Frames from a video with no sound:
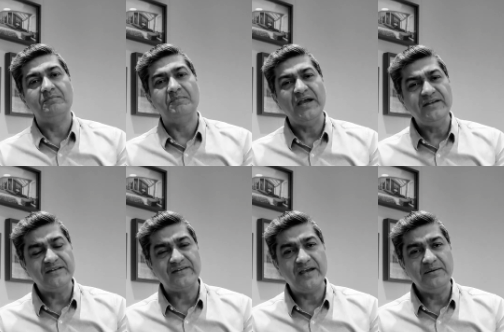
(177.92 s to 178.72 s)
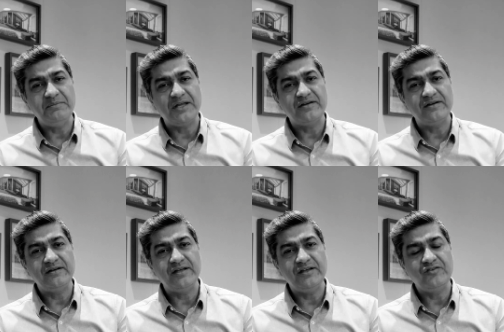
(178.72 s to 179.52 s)
My design
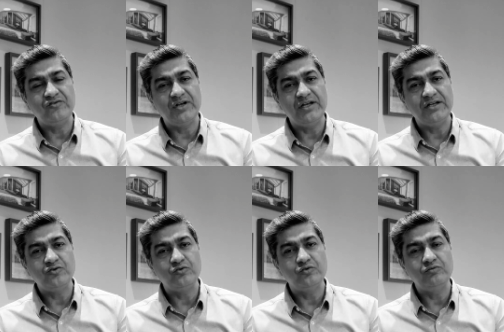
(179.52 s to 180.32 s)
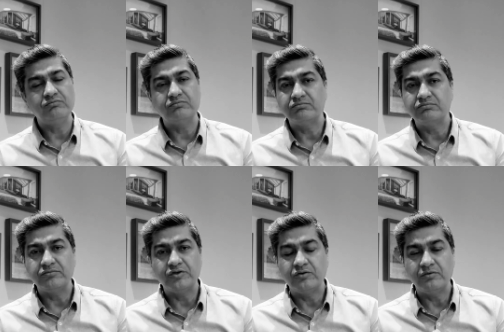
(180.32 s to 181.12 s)
method is really to
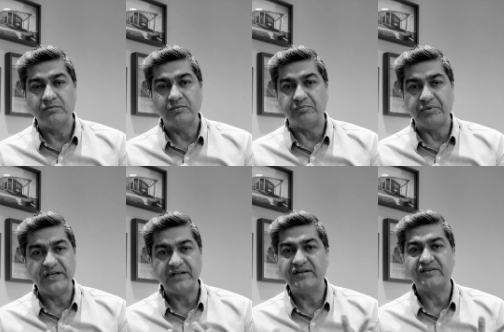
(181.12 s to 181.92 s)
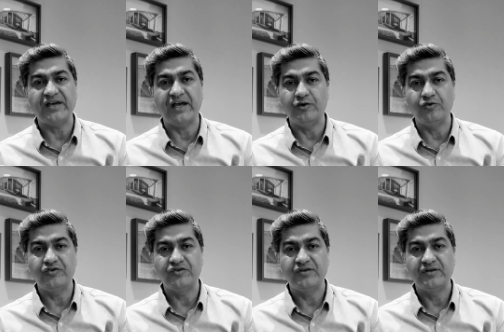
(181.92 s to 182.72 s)
you know, break the
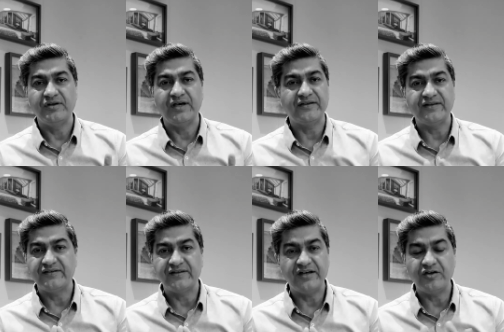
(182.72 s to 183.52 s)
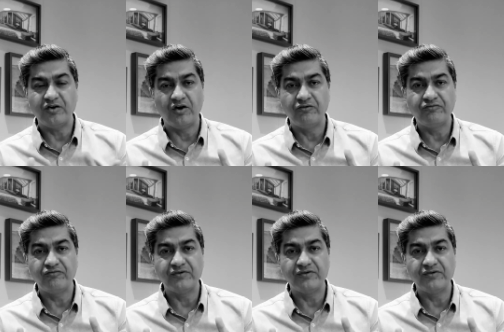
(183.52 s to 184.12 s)
silos, as I said, of